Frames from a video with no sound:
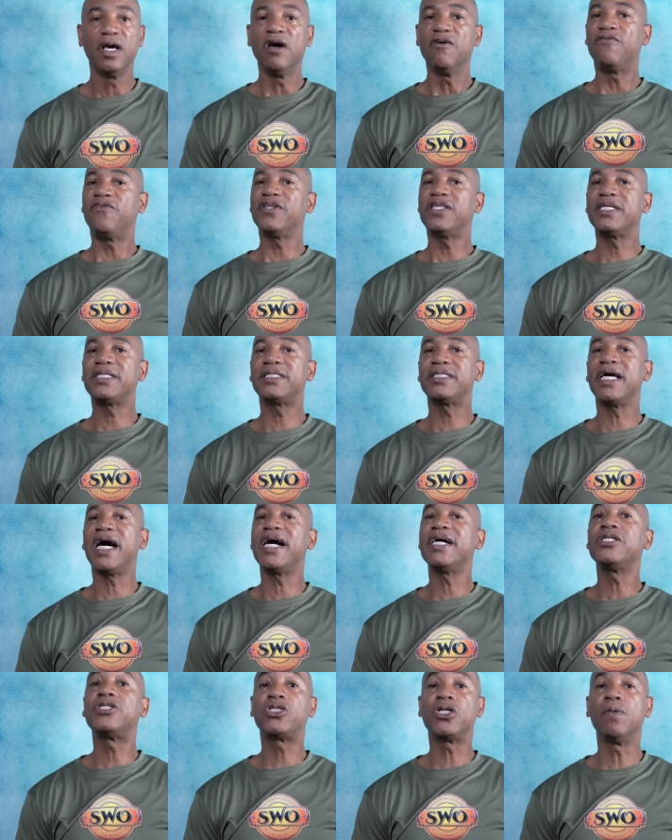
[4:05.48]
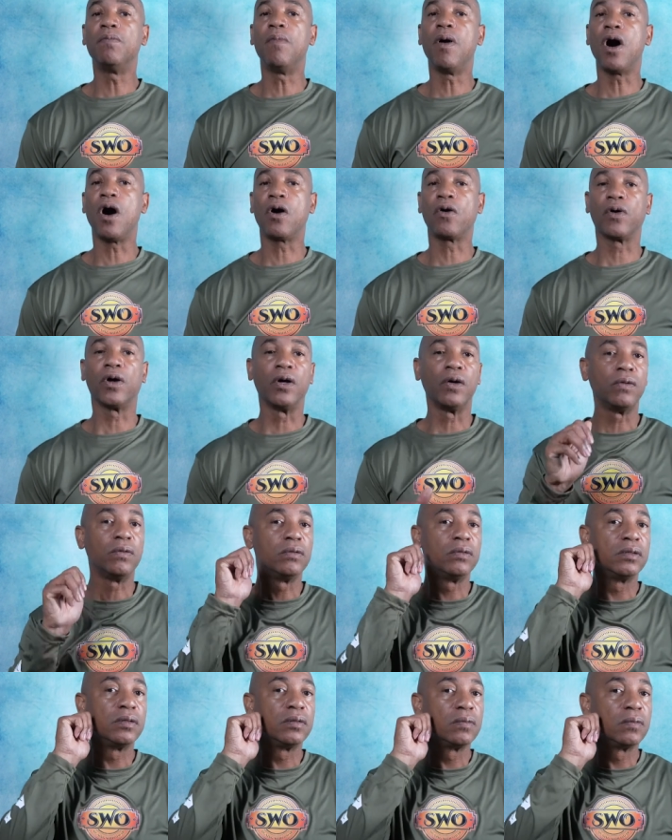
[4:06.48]
for the sign tomorrow.
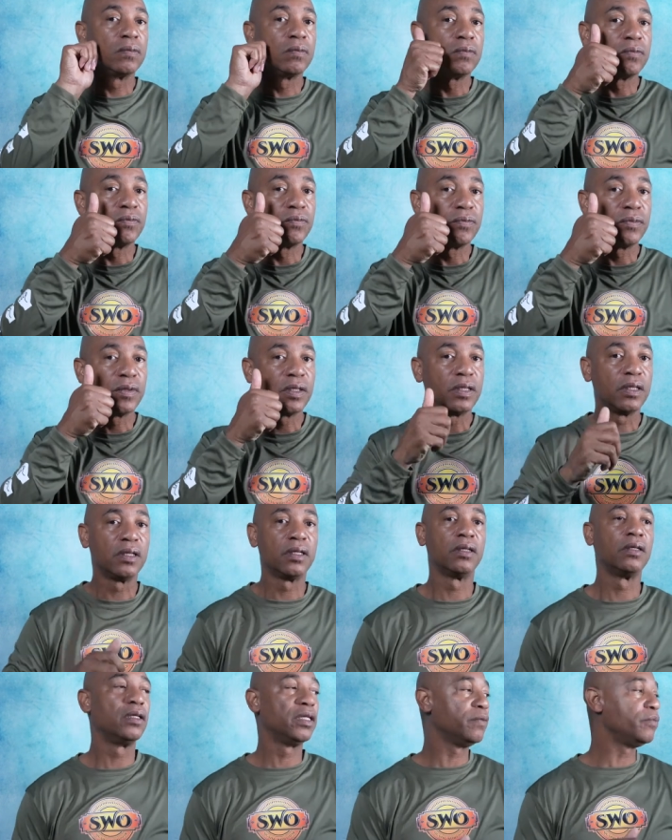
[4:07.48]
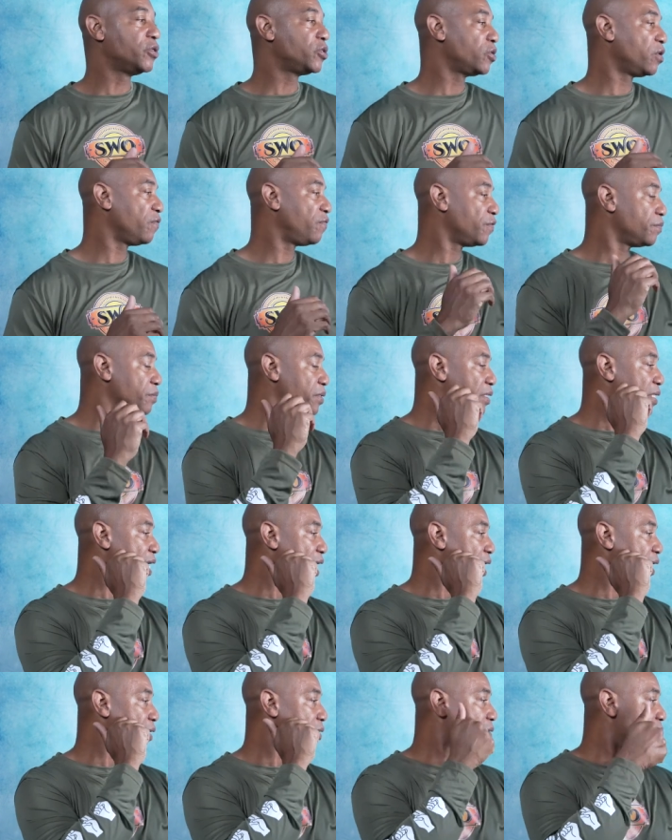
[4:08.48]
Let me show you from
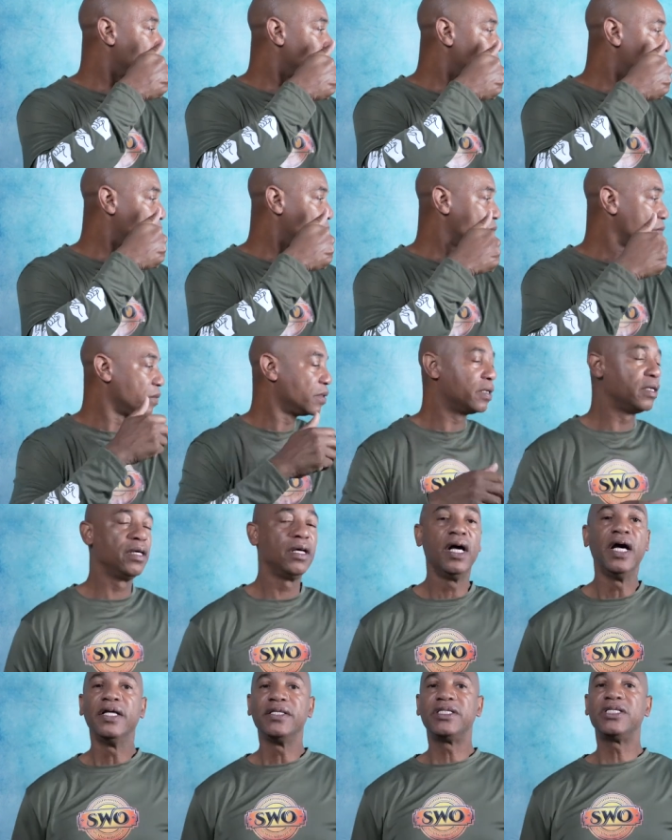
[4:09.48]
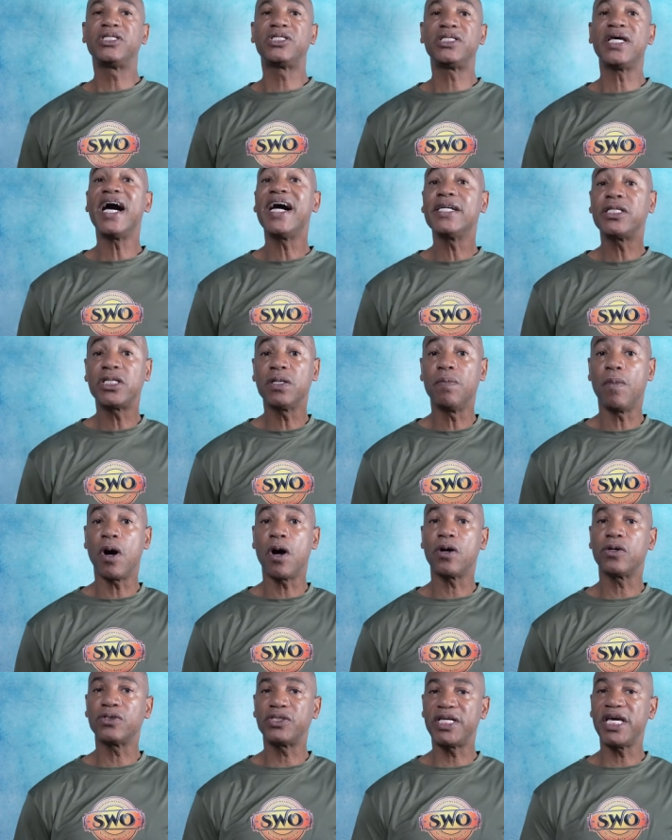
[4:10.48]
side. To sign
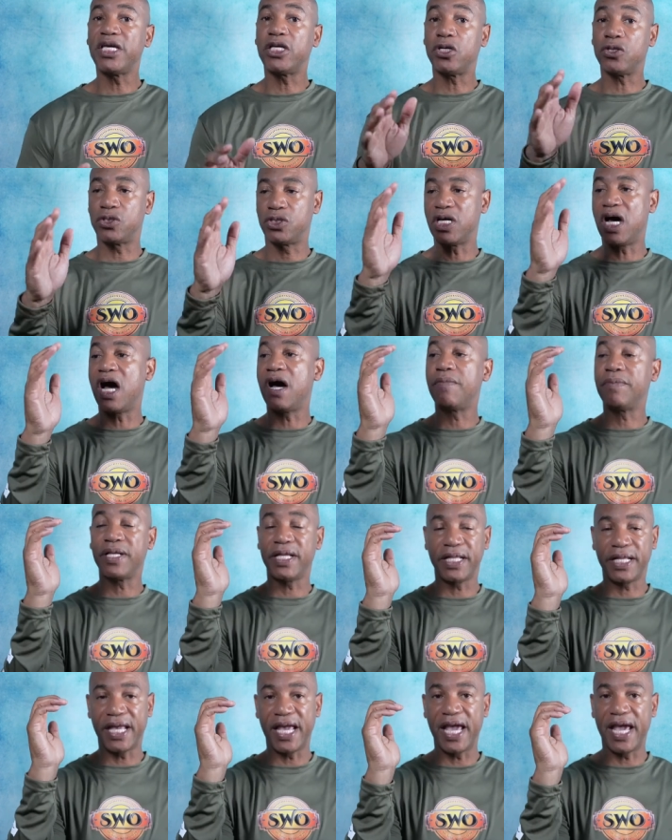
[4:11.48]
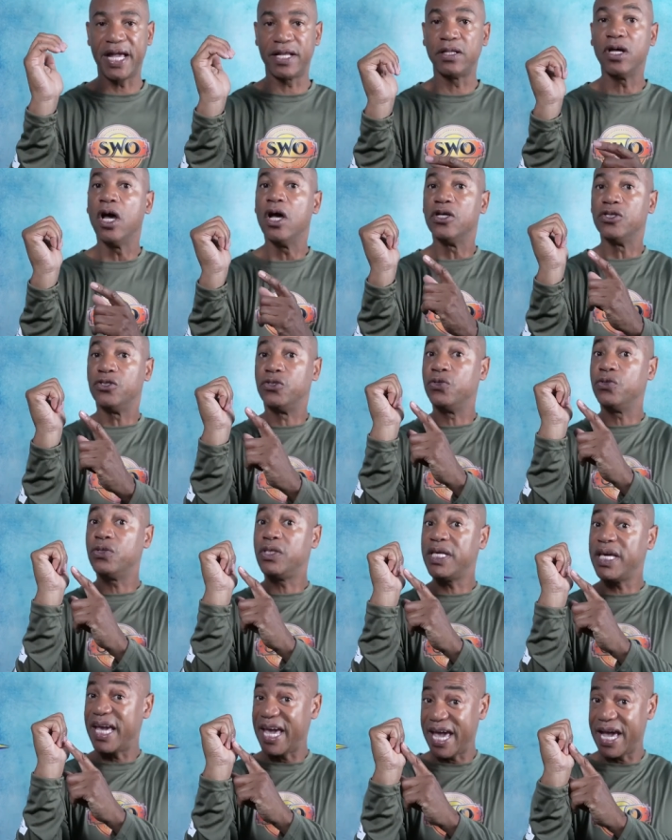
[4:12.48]
tomorrow, take your dominant hand, do
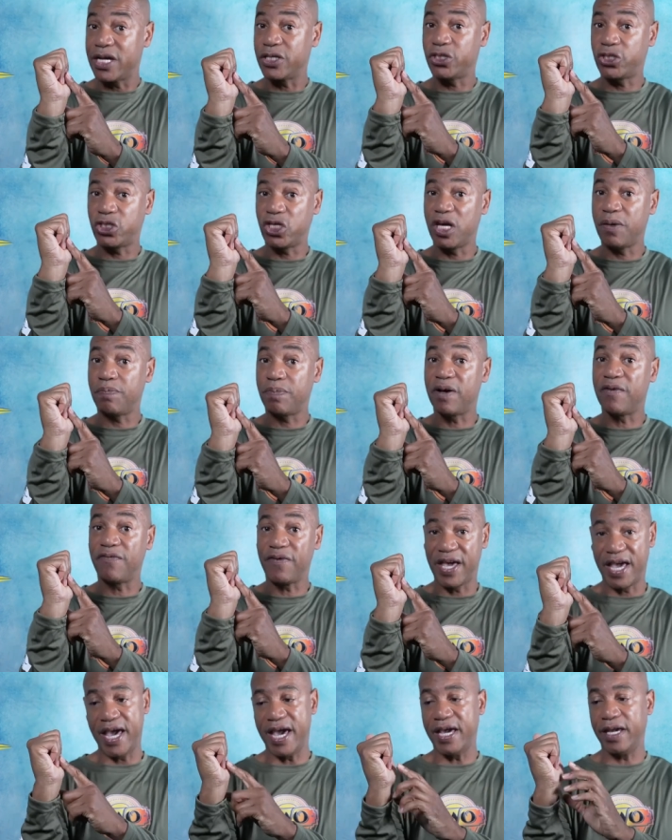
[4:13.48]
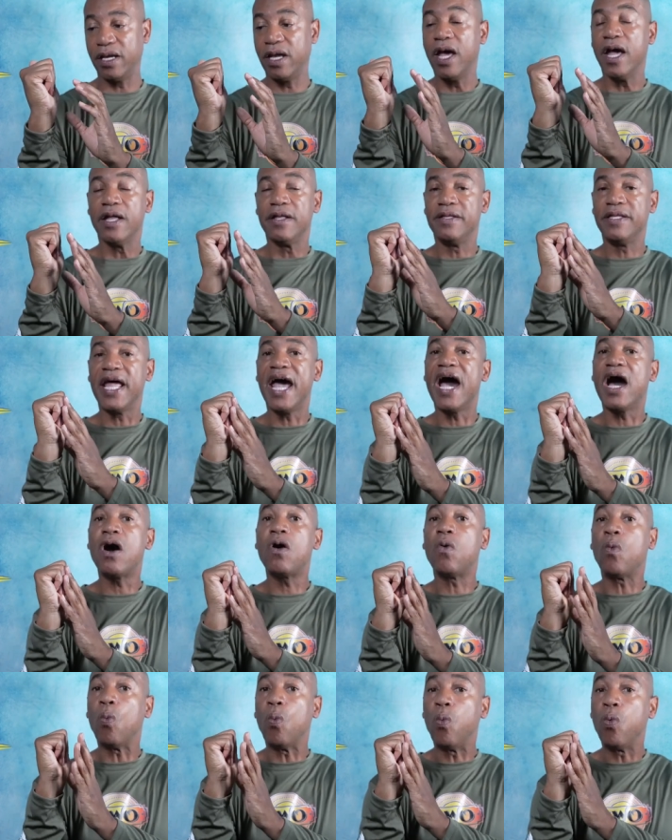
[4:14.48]
the hand shape of A.
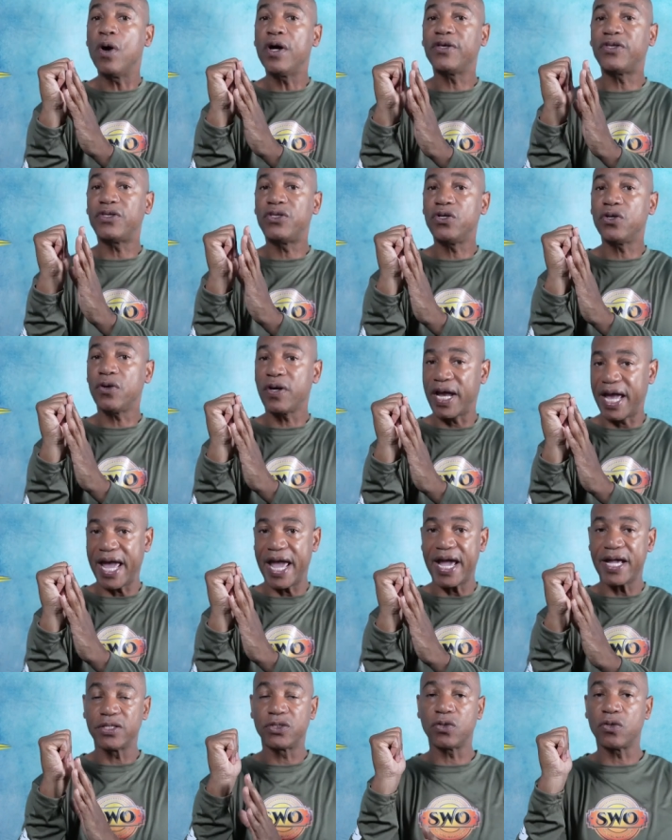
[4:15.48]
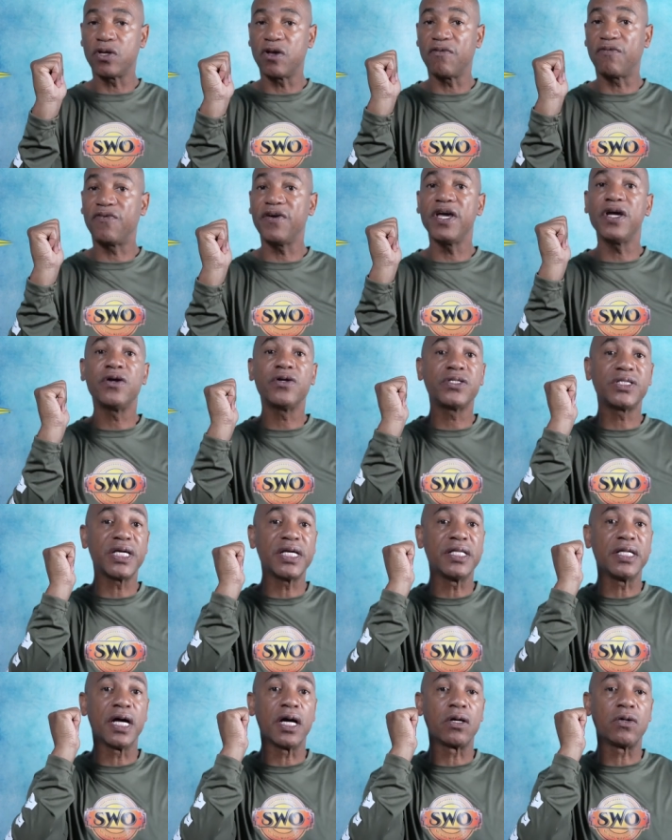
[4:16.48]
Now, with your hands or your fingers
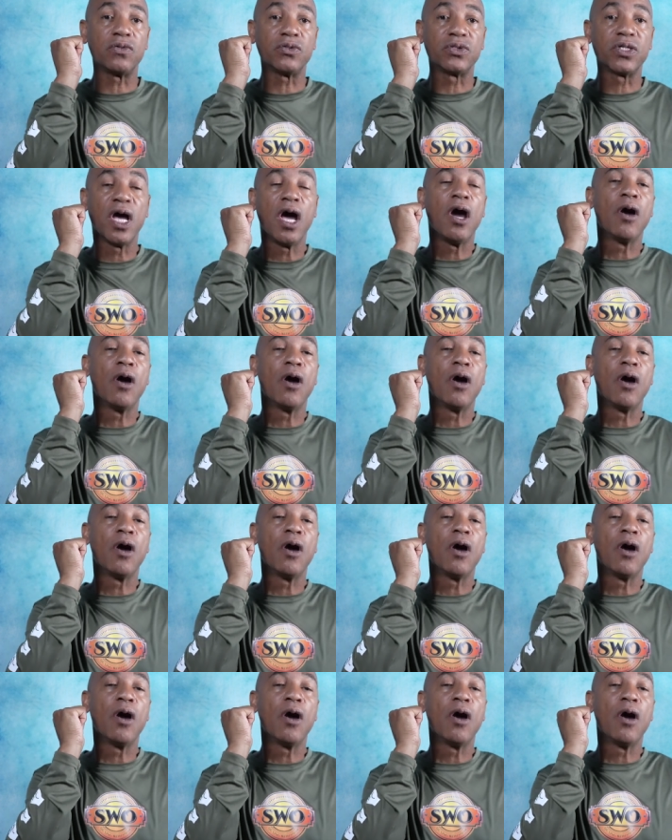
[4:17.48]
and knuckles,